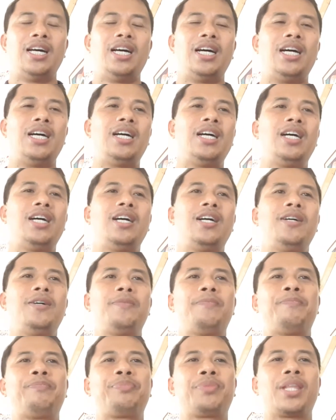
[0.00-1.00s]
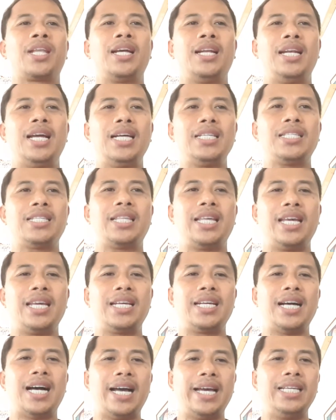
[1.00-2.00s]
Last
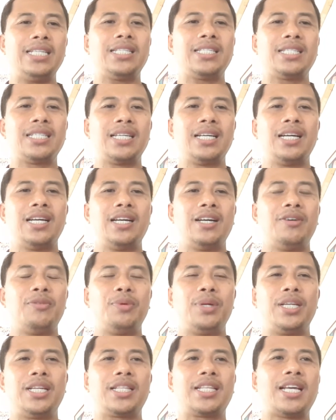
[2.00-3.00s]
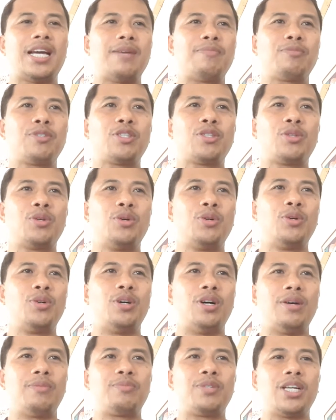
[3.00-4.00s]
thing, guys, when it comes
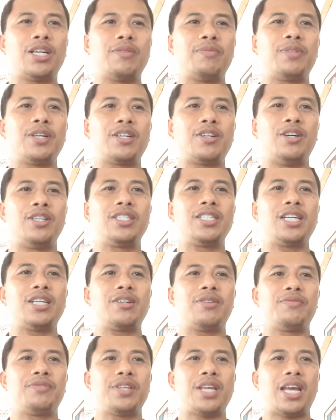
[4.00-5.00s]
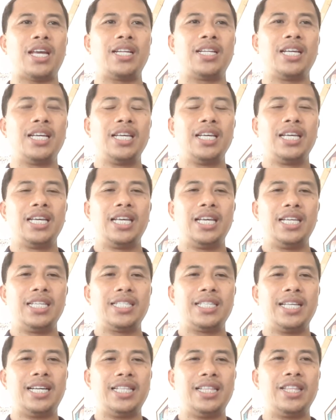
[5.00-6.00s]
to object of the contract of sale,
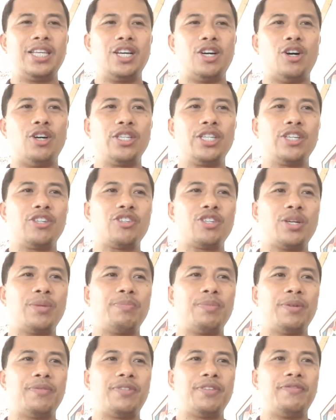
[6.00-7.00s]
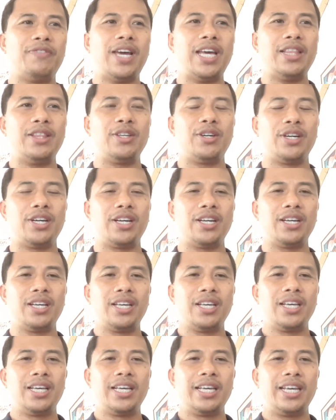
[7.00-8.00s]
is that the ownership of the vendor
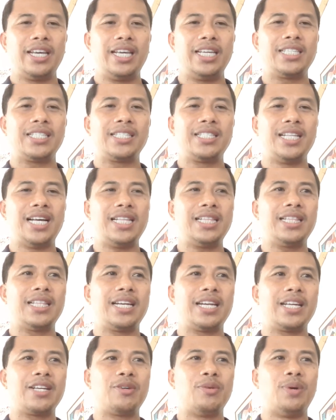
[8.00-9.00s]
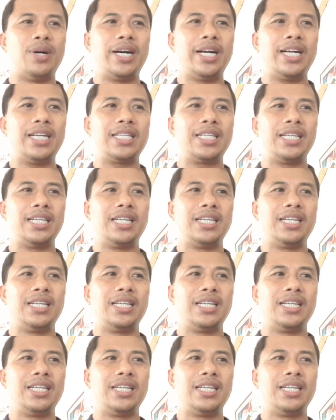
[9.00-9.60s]
is not required